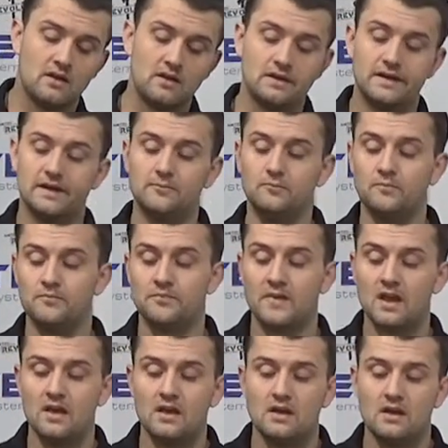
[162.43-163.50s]
Um,
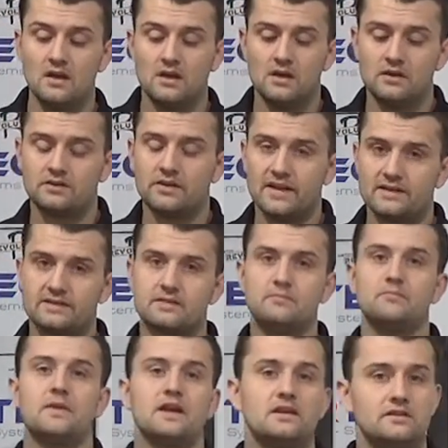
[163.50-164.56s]
so that's the
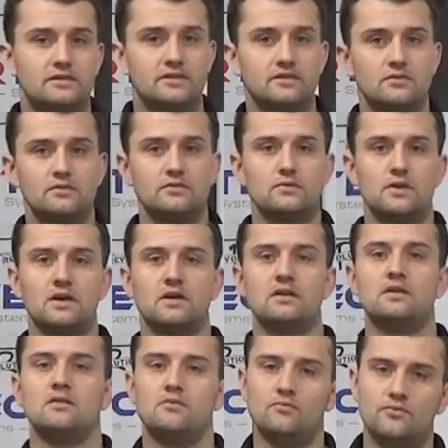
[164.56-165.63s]
main two
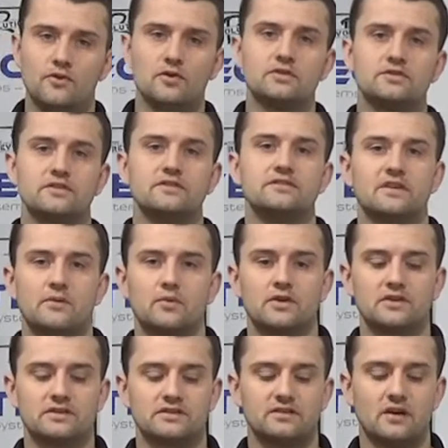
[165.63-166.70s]
versions that we're going
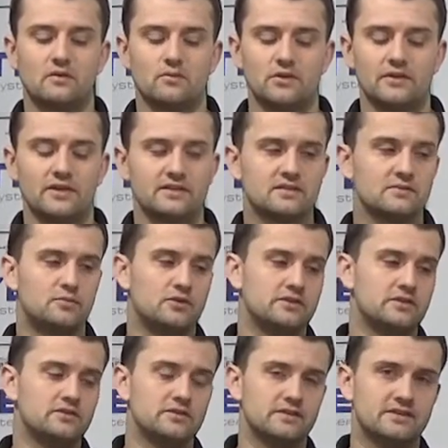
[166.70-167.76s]
to start with. That's going to put
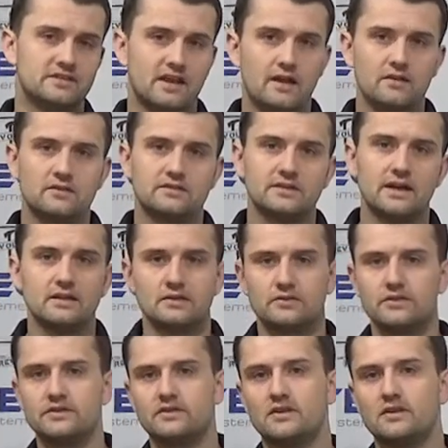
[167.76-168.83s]
you into a standard style of
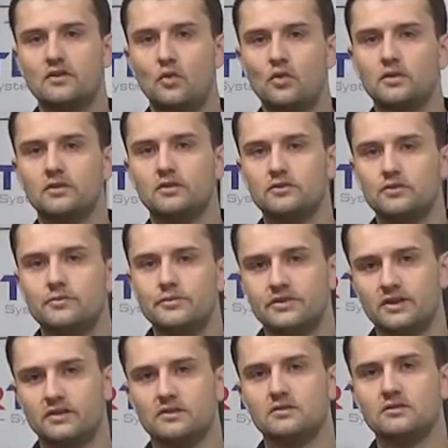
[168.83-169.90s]
grease gun or a lube
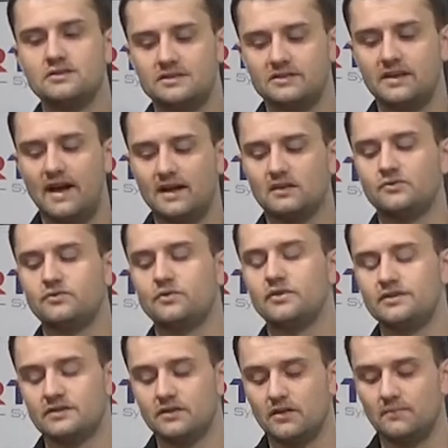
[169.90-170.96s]
shuttle style of
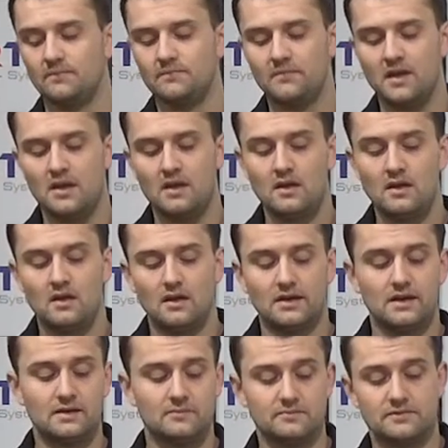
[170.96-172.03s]
grease gun.
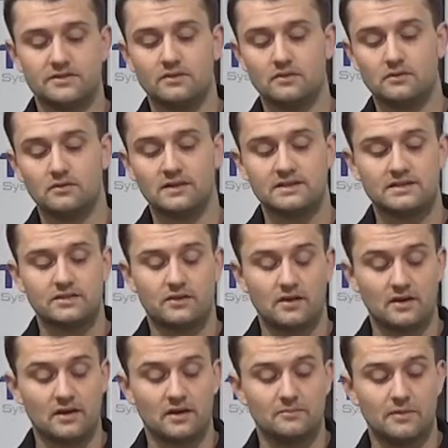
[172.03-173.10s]
Um, so let's
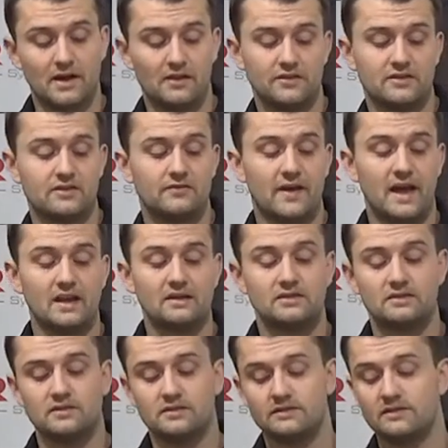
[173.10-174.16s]
talk about the
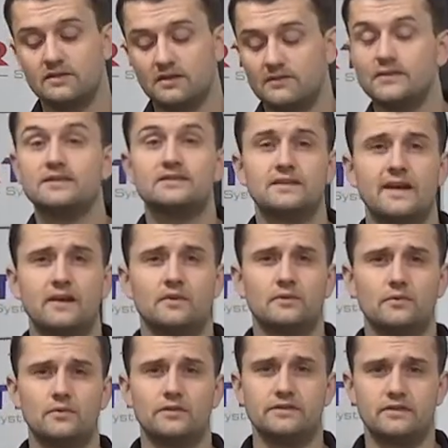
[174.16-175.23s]
advantages of a standard
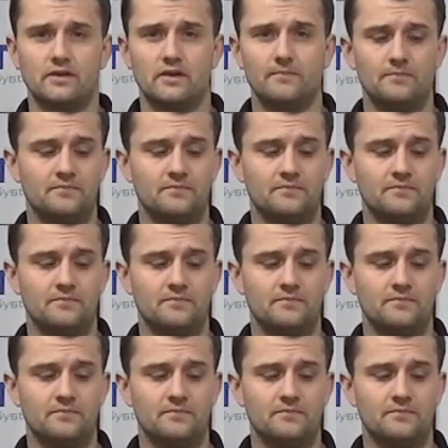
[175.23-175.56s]
grease gun.